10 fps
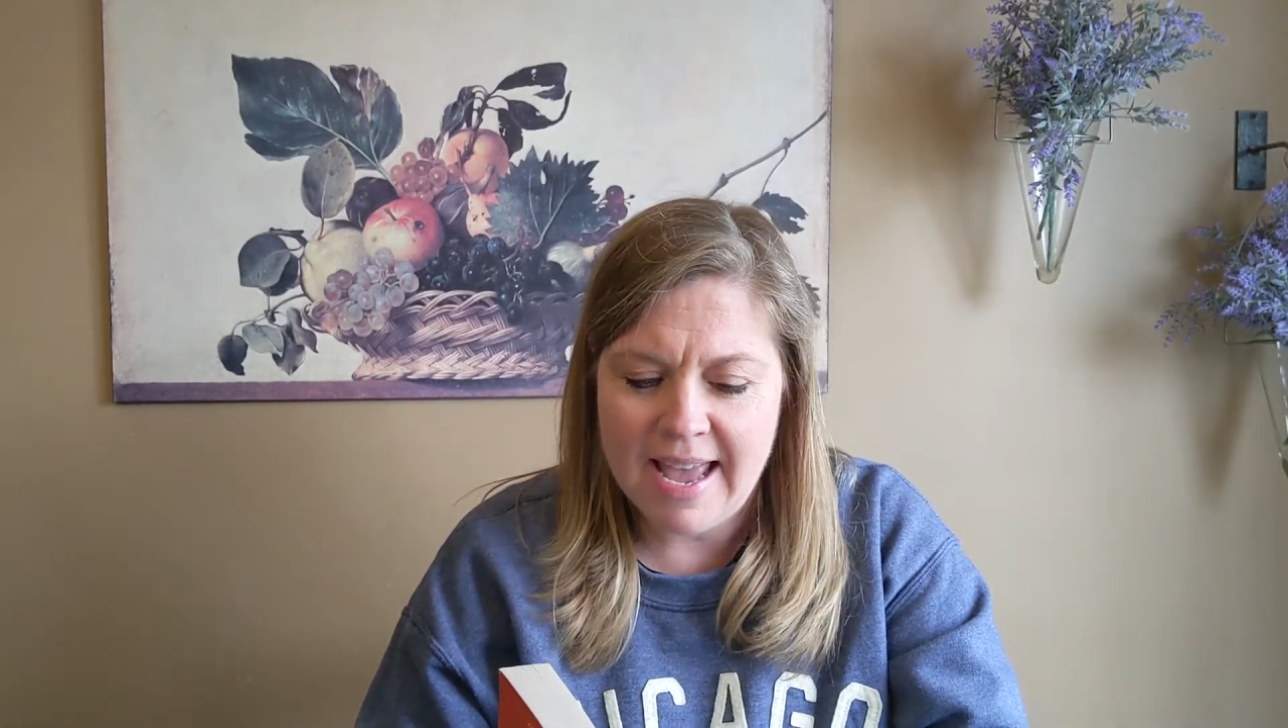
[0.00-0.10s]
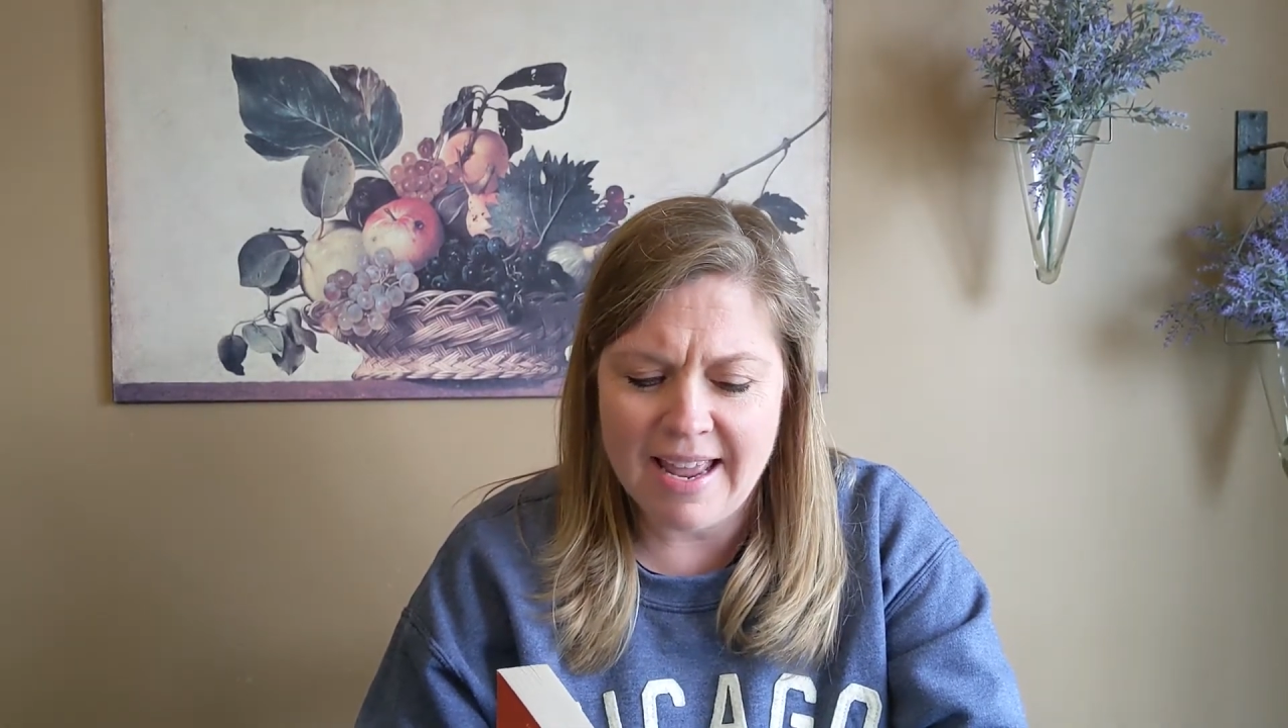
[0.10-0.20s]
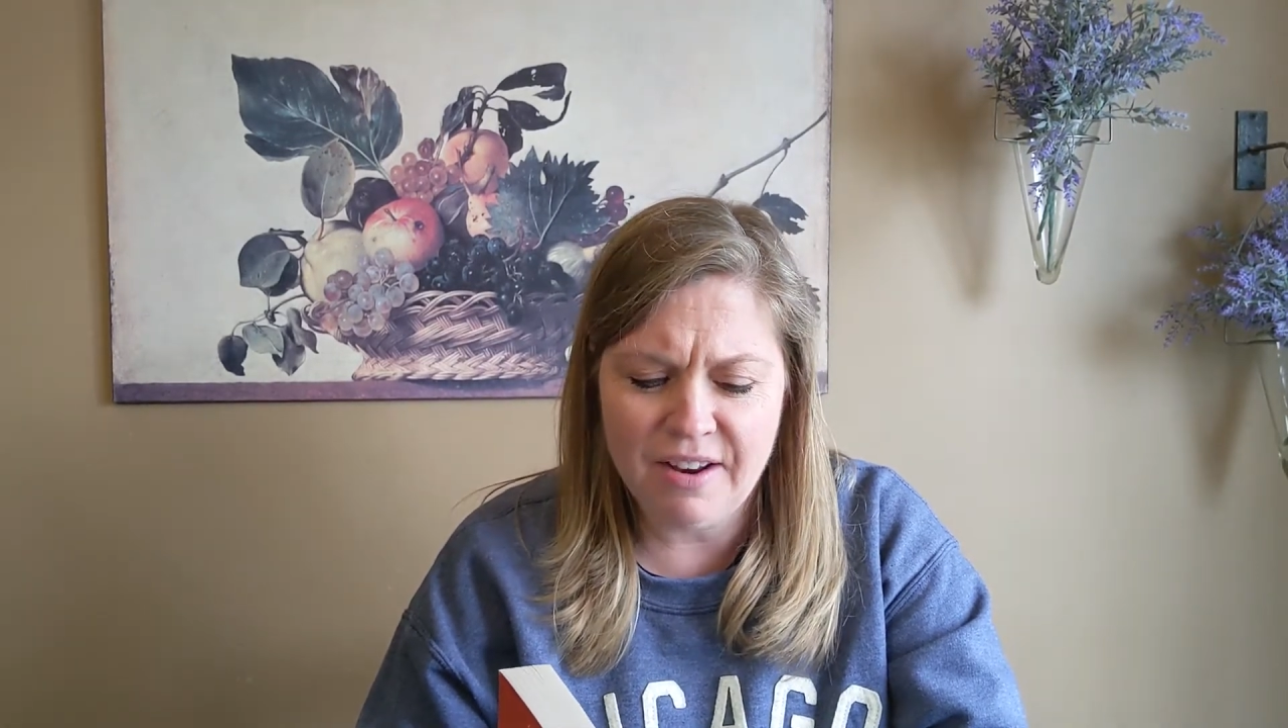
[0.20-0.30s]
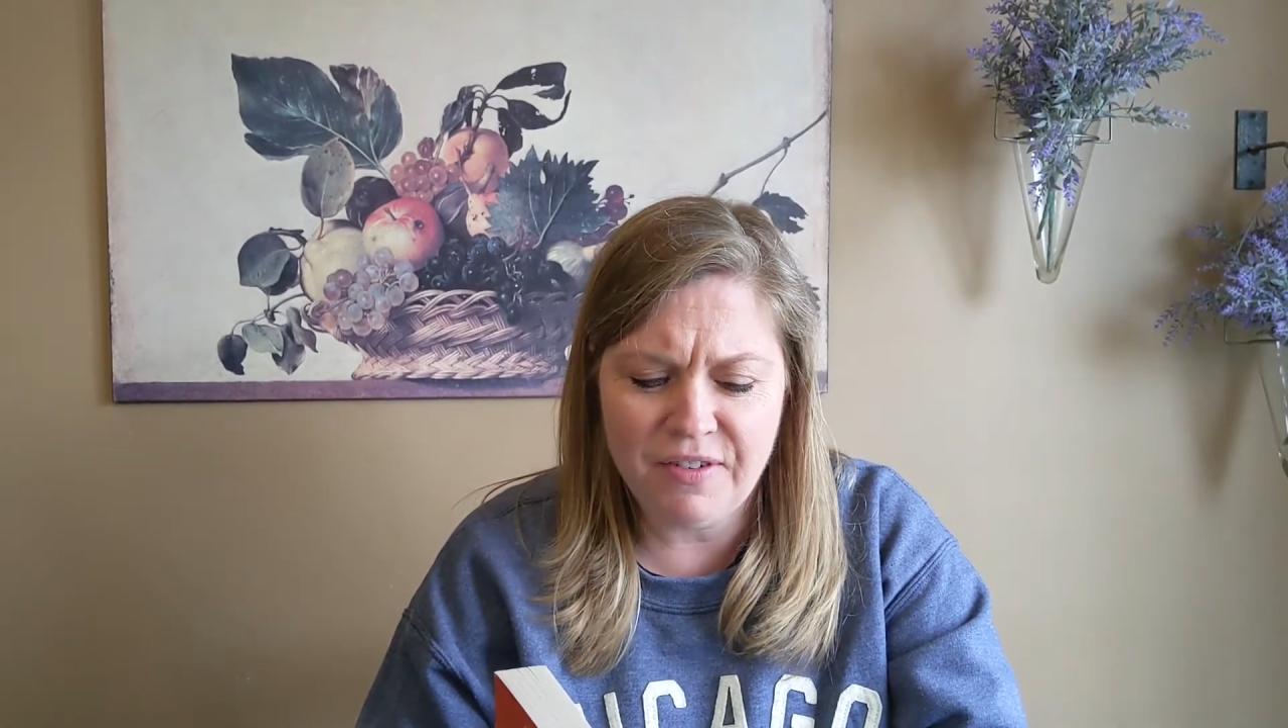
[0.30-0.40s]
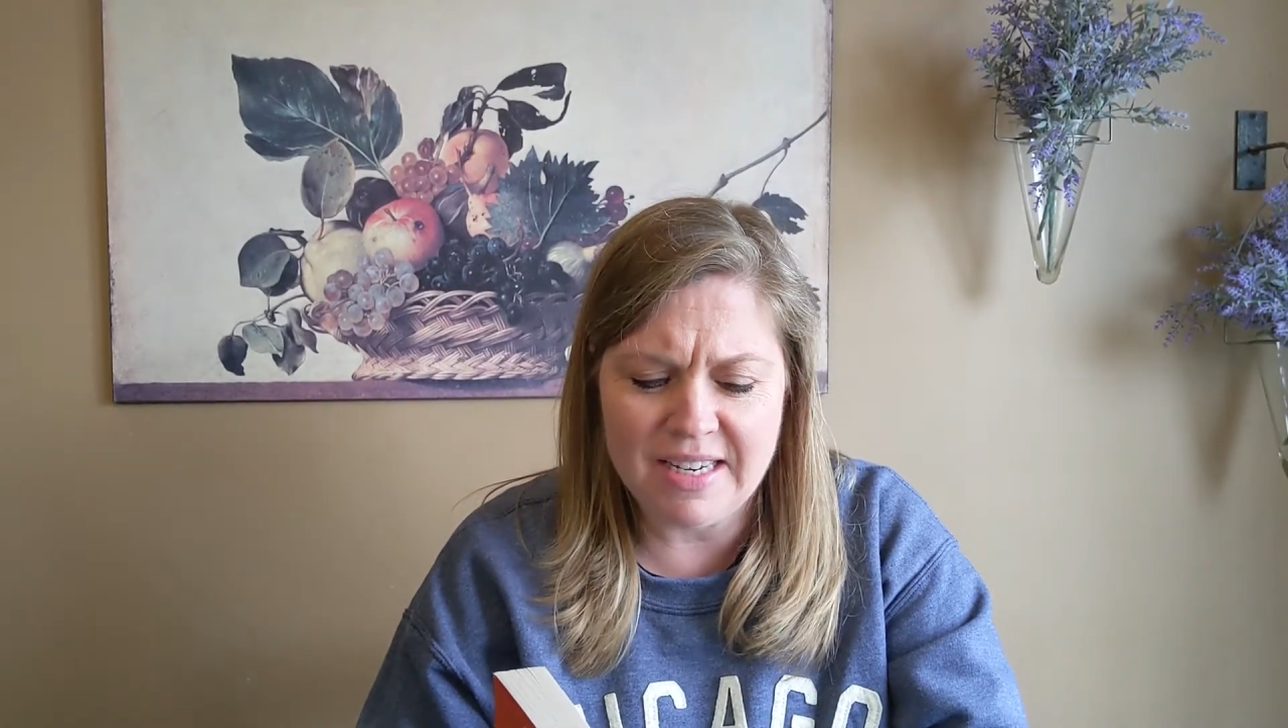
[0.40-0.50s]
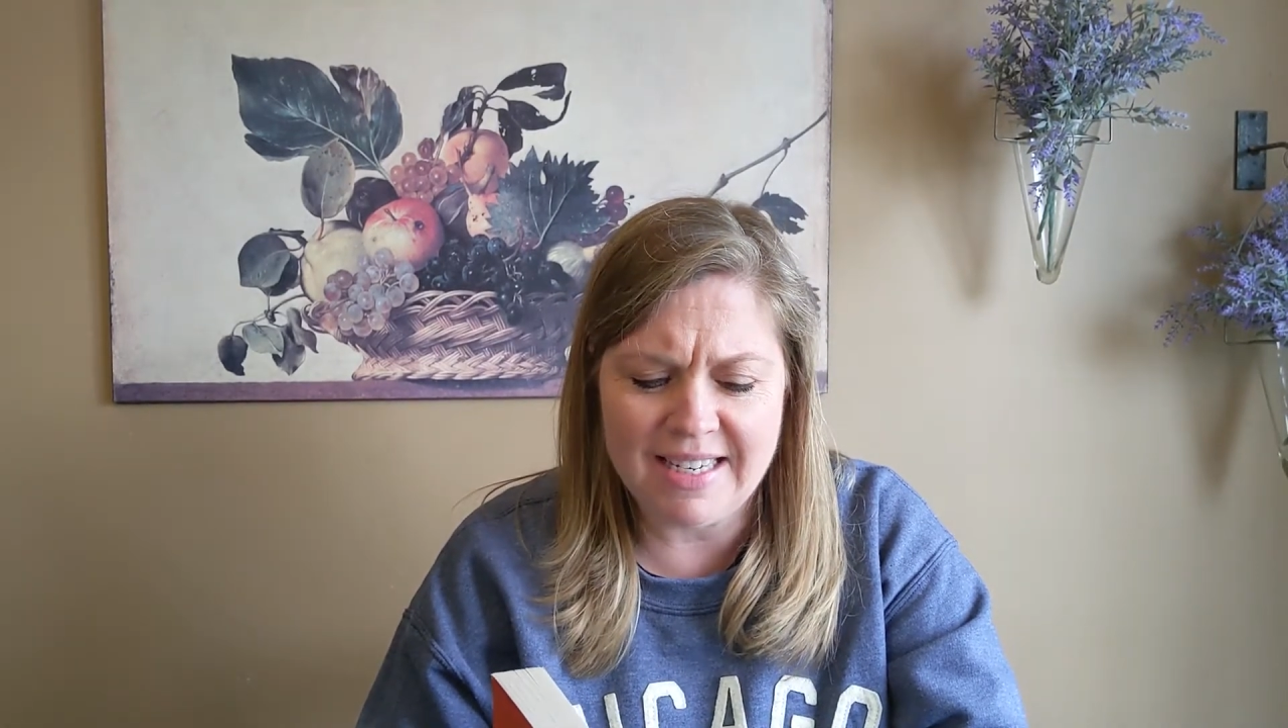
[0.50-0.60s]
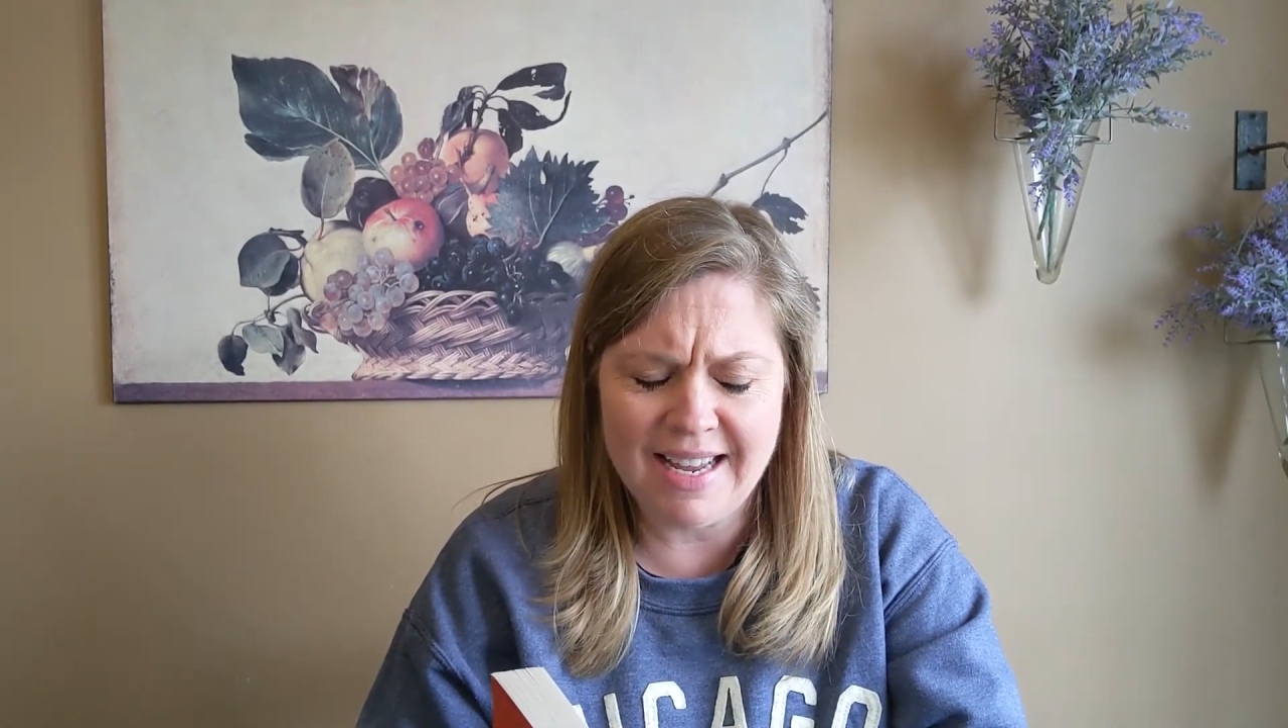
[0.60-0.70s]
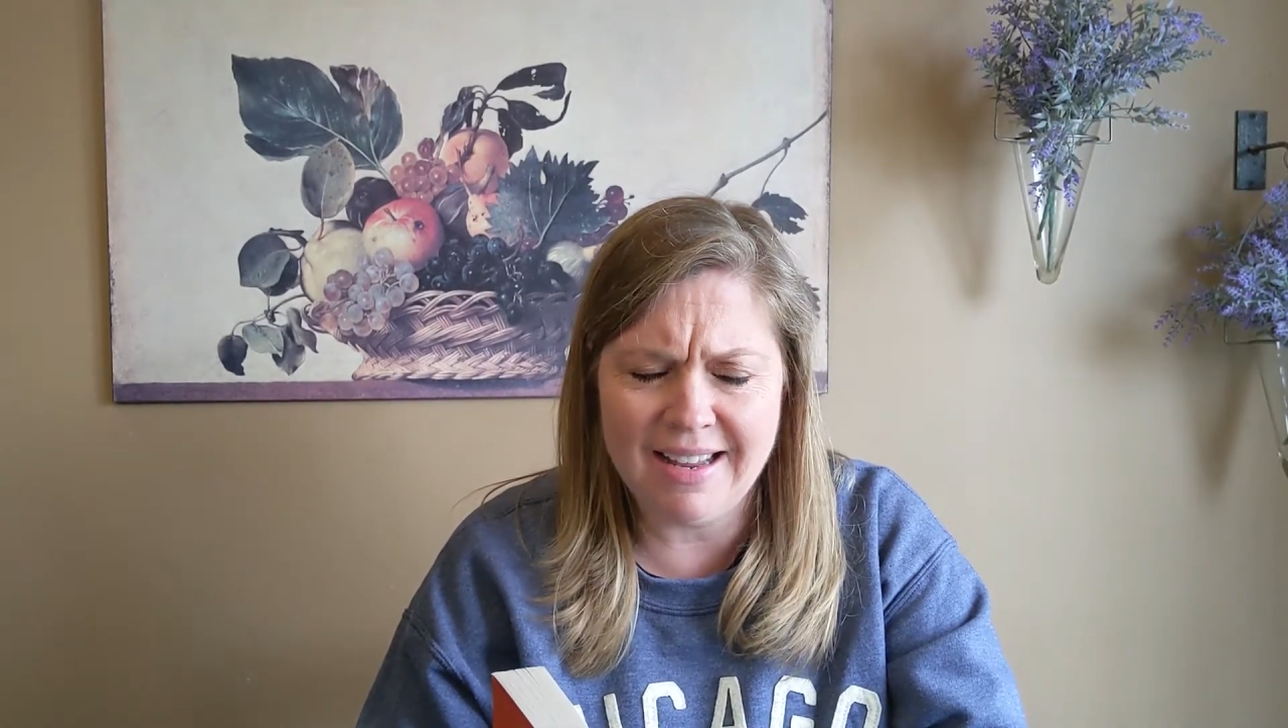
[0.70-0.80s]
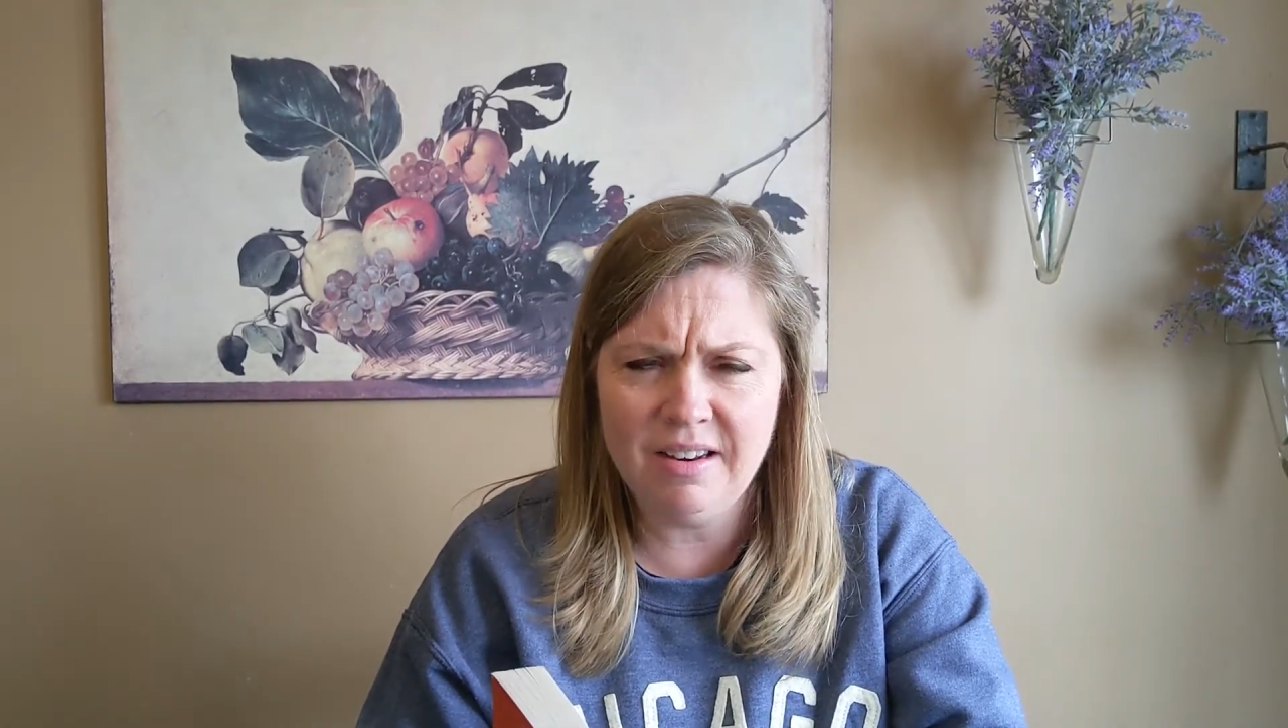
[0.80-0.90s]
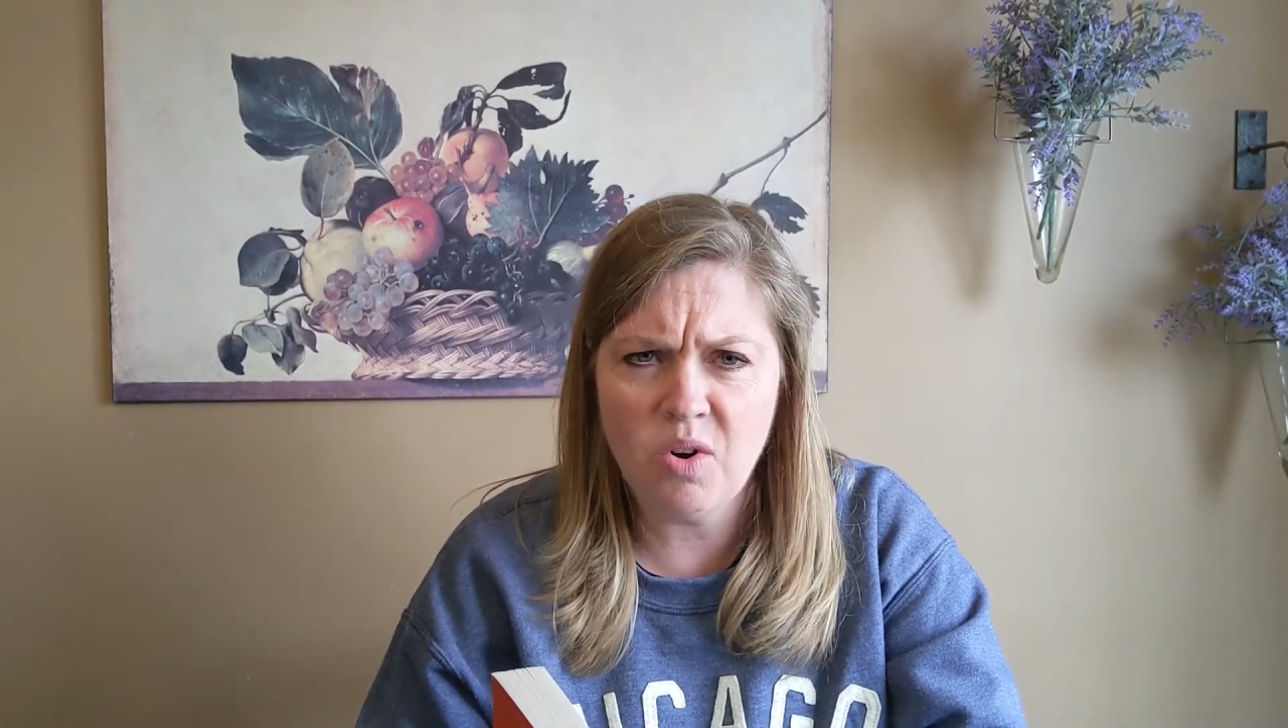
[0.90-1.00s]
And if he
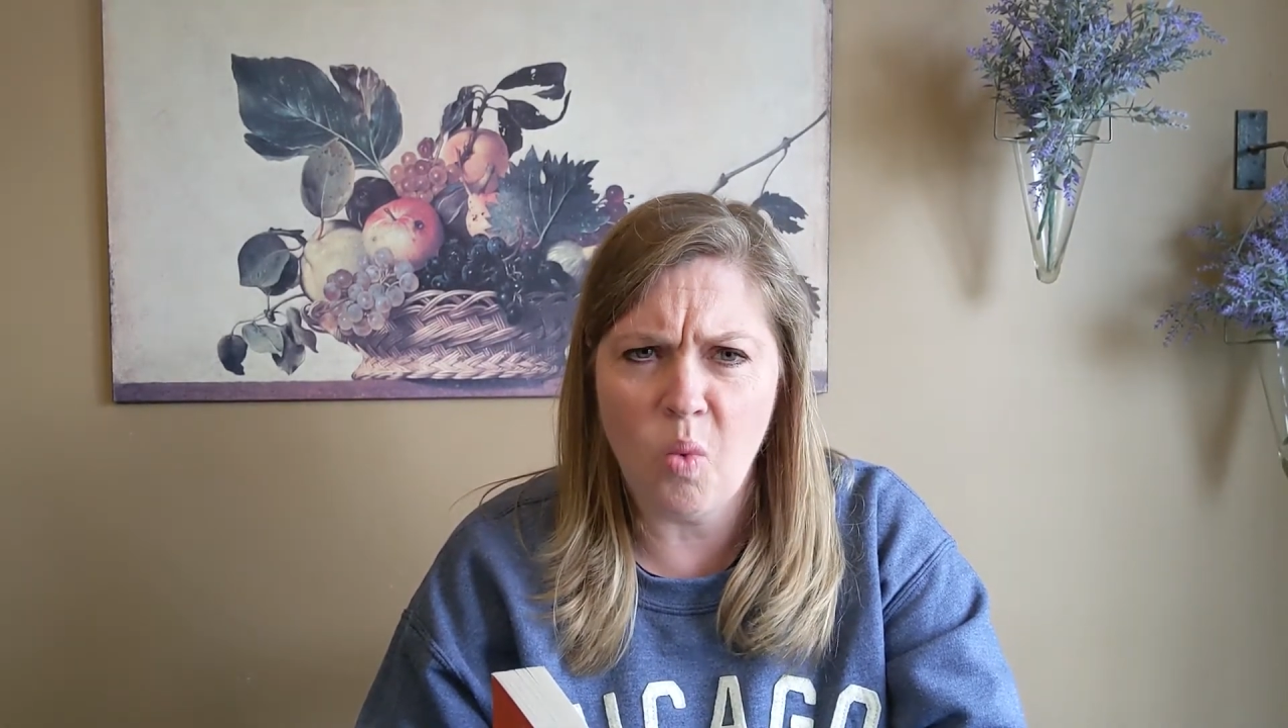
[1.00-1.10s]
did,